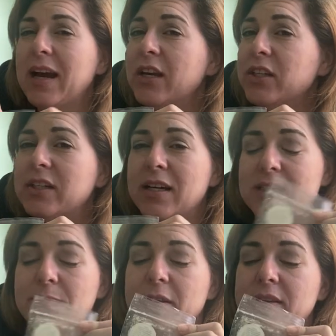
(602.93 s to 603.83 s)
I could not
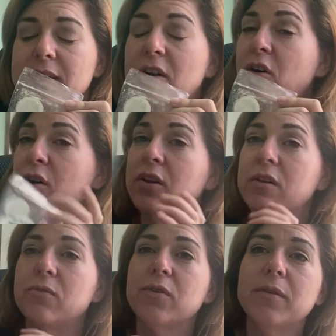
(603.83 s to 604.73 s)
smell this at all
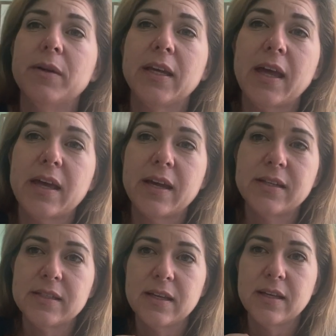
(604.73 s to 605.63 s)
on warm. Again, I
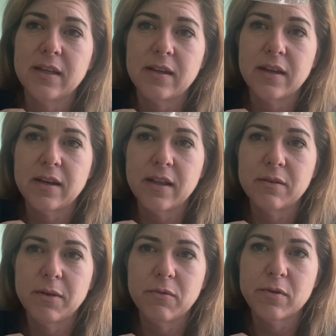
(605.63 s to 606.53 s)
did it in an
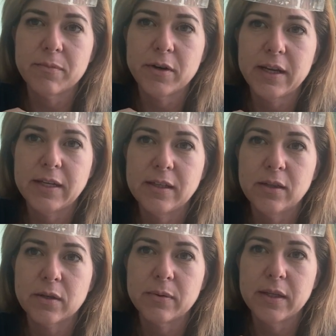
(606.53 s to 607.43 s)
element warmer and I
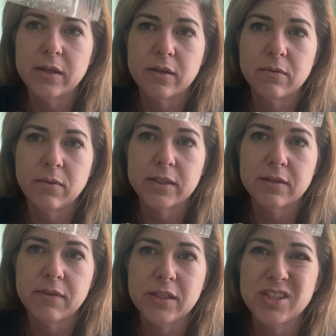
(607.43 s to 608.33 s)
did three little ones
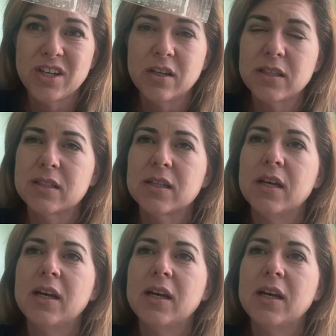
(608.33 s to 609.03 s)
of these chunks.